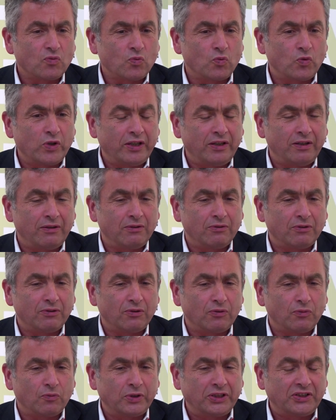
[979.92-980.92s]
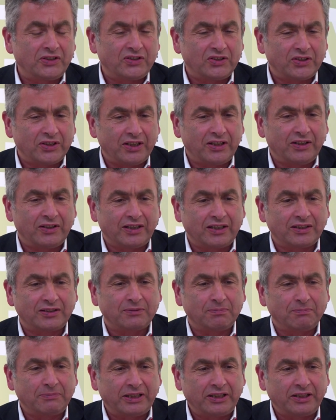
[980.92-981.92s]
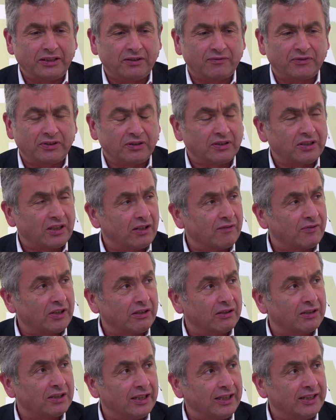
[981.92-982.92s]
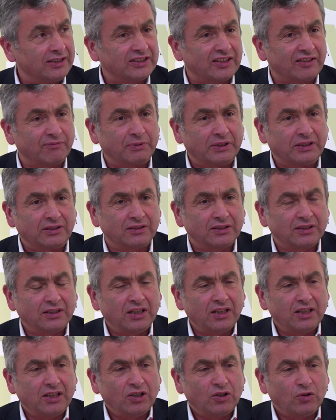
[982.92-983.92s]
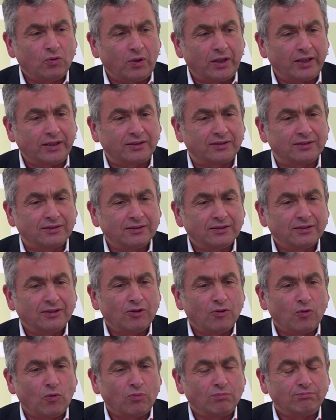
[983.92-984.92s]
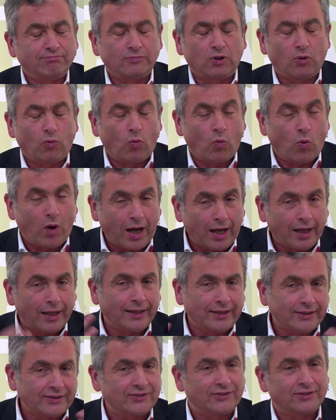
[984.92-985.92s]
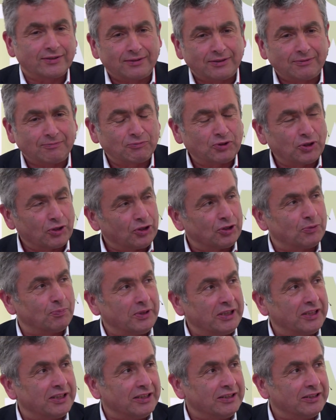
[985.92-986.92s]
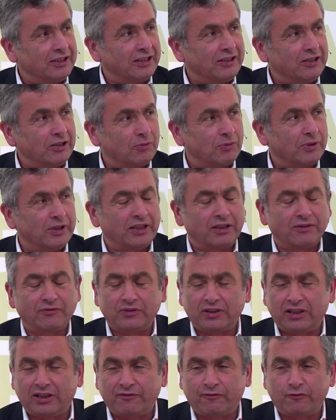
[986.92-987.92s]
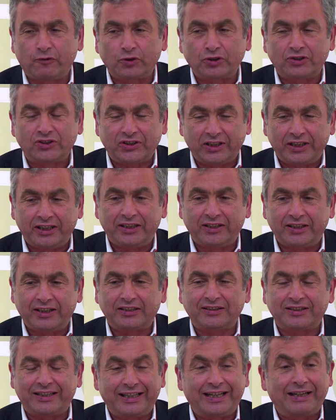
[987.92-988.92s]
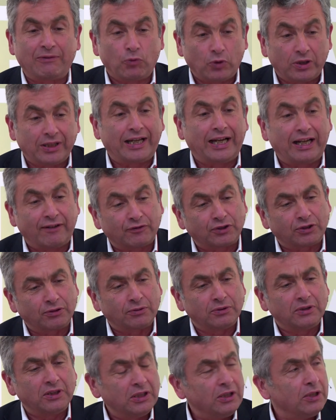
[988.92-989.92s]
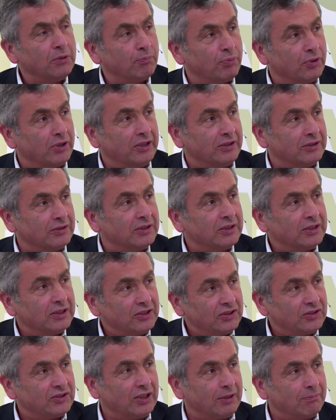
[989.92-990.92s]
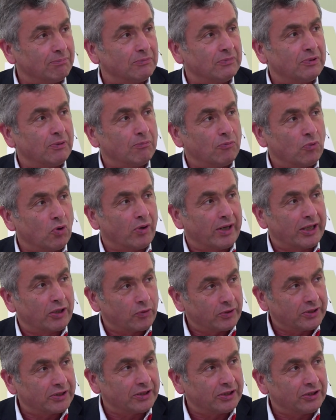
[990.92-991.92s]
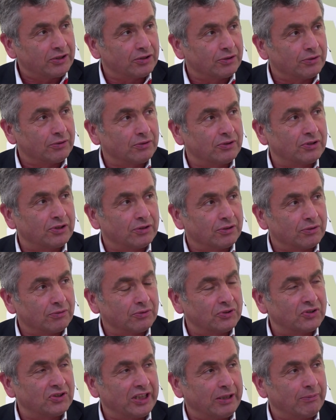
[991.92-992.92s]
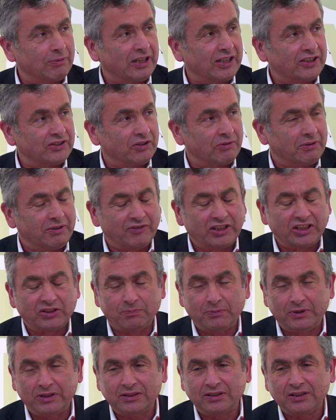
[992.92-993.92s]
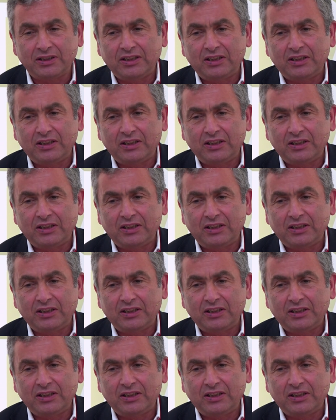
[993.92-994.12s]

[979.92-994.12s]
we see that many of our clients have been quite wise, so to speak, in their way of foreseeing that they will have to put in some more equity to stabilize their investment.